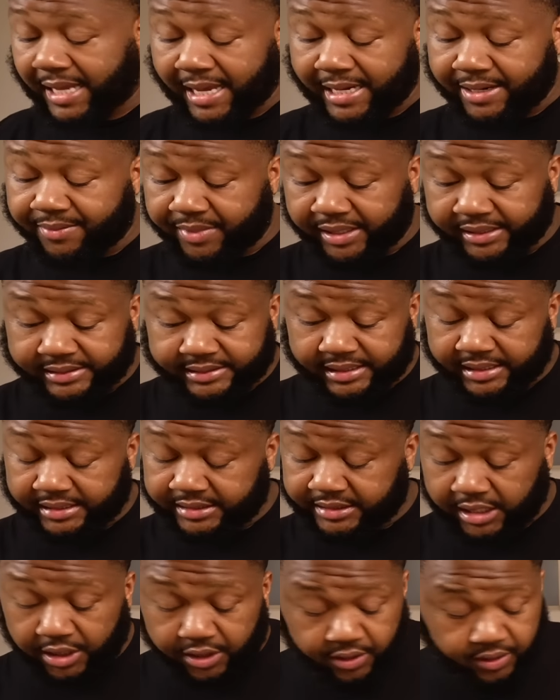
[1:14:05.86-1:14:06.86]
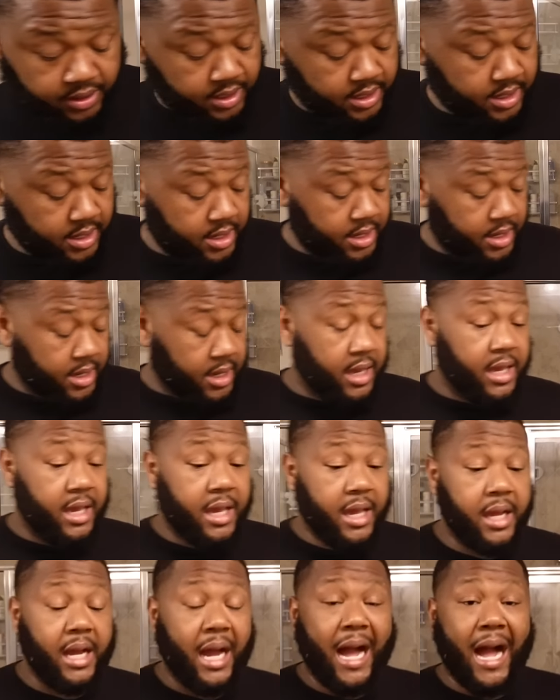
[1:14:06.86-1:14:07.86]
kind of messy. So
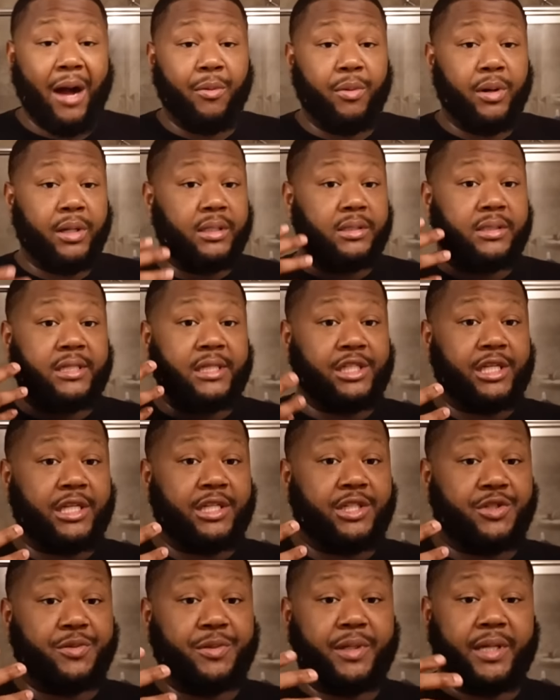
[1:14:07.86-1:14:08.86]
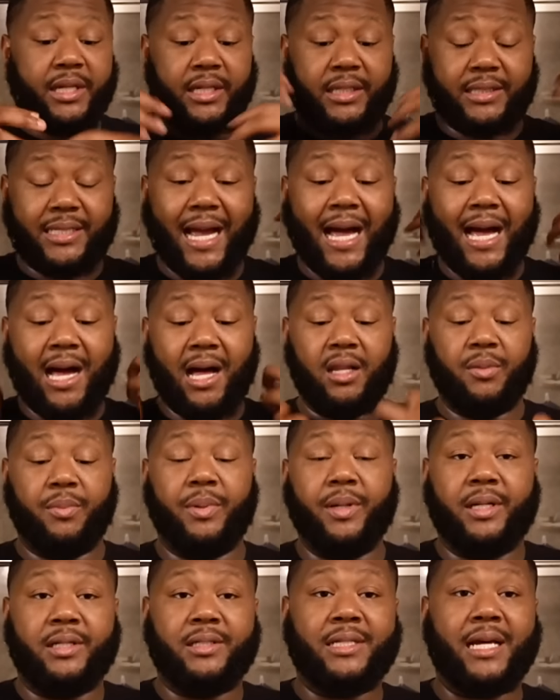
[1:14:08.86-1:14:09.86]
I would suggest you getting a towel and
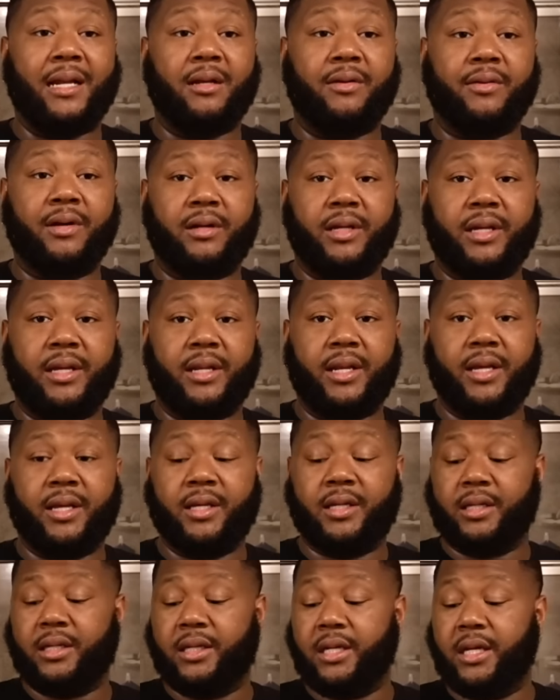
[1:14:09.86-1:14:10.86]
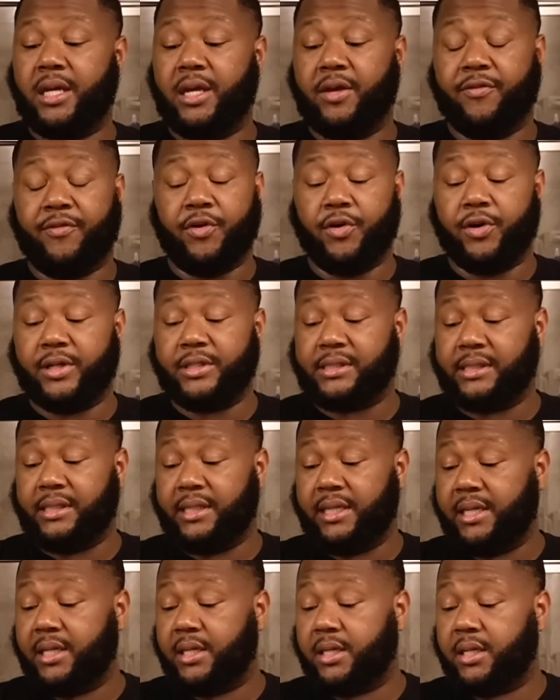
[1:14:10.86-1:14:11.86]
putting a towel around your neck if yours
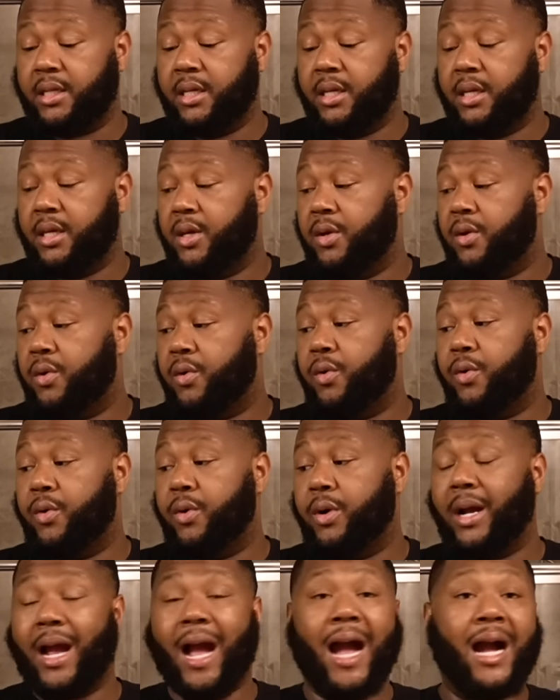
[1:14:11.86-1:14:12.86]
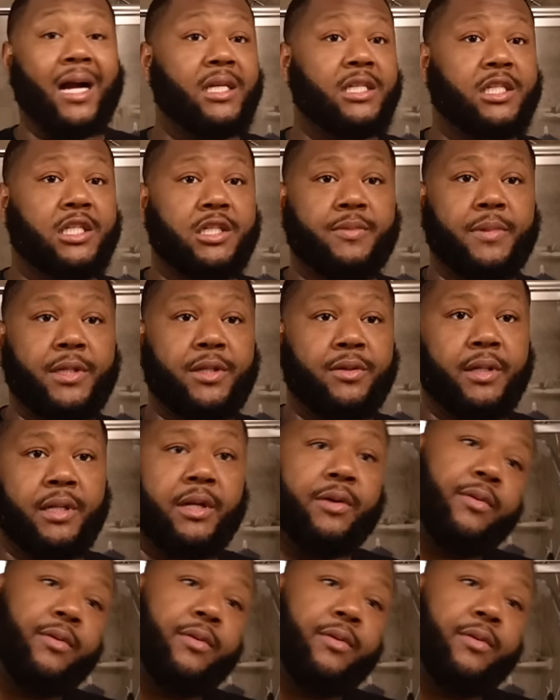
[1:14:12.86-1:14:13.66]
leak. Or I could just be doing it